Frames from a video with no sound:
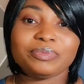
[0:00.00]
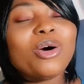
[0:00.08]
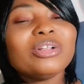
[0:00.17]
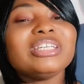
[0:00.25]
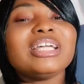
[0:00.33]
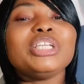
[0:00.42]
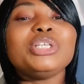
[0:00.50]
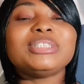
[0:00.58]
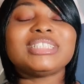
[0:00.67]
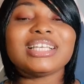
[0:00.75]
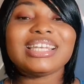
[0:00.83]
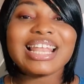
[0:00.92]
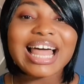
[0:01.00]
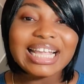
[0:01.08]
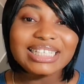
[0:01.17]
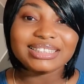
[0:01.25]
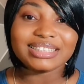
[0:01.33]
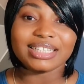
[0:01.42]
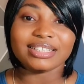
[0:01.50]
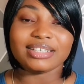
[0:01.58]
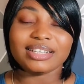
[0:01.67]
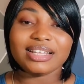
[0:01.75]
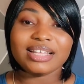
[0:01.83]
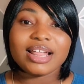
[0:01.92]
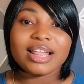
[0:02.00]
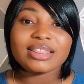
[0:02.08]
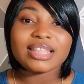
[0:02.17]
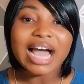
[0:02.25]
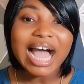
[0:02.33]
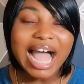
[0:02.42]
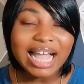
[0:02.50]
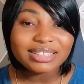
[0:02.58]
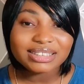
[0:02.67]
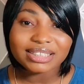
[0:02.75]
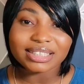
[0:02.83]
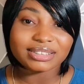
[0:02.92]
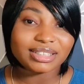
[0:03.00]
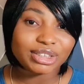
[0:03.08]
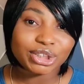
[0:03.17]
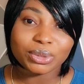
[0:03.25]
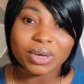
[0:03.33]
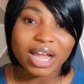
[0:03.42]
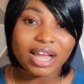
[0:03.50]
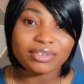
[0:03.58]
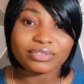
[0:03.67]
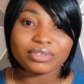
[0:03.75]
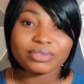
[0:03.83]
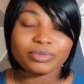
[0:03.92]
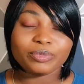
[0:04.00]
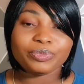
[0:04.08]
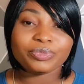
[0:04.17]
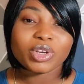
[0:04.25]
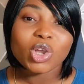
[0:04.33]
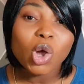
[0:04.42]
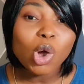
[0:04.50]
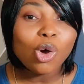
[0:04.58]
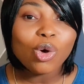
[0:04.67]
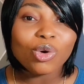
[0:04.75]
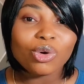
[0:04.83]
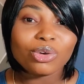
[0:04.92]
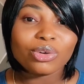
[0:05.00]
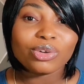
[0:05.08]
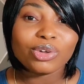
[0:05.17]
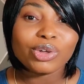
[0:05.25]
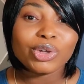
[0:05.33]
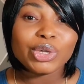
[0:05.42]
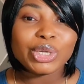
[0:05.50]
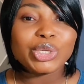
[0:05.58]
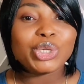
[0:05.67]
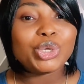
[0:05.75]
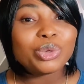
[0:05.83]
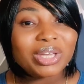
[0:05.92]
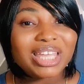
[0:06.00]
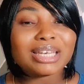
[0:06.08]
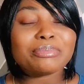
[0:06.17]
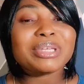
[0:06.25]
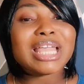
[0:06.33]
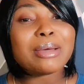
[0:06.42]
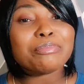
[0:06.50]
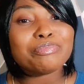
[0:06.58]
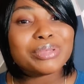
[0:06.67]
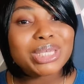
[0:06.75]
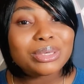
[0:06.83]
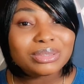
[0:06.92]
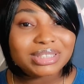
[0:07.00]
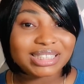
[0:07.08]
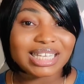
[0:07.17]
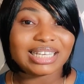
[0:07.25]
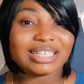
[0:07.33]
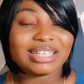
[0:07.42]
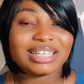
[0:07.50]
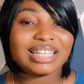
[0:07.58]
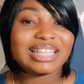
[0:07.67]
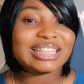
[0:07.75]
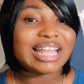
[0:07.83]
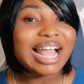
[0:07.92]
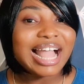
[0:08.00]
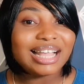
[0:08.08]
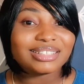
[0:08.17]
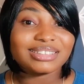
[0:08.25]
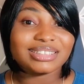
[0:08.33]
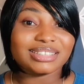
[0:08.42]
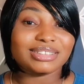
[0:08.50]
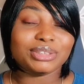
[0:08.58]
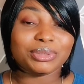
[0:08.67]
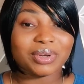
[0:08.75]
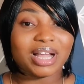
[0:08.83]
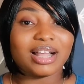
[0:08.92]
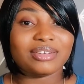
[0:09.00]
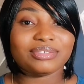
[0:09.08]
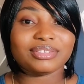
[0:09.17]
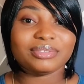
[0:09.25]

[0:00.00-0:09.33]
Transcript: underutilizing the access that you have, or you can be abusing the access you have.